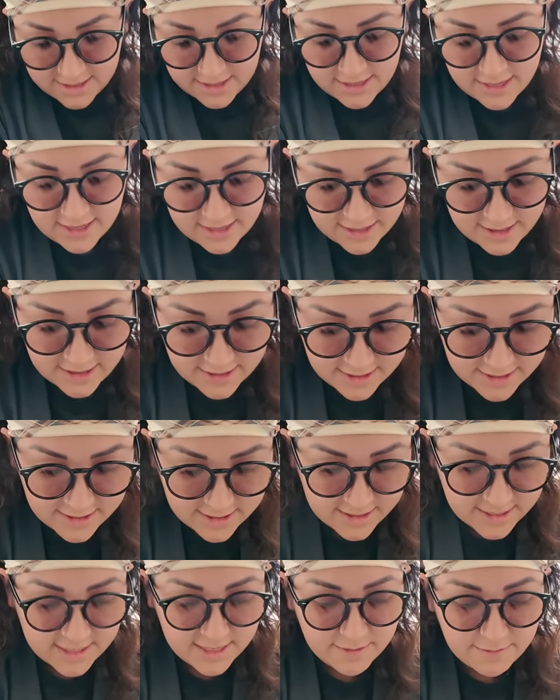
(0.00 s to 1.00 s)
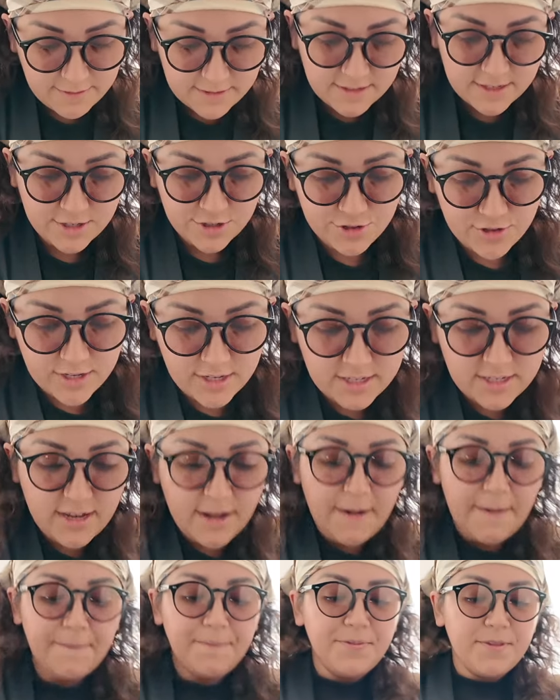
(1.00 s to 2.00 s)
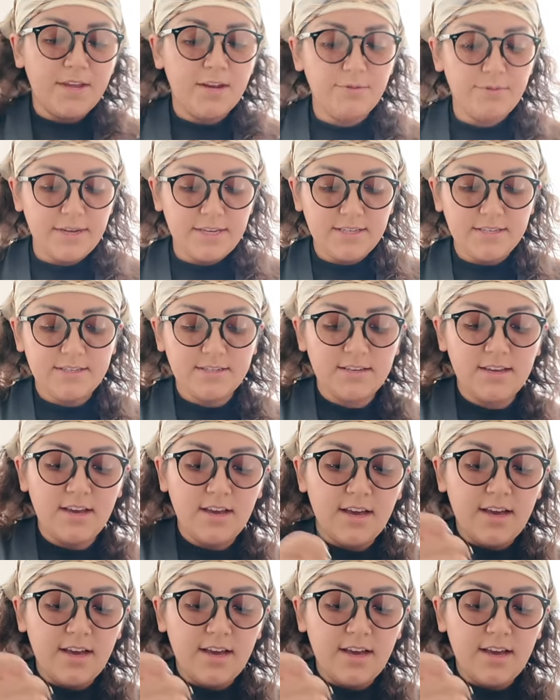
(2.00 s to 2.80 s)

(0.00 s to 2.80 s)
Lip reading: Yeah, they definitely shrink. Anyways,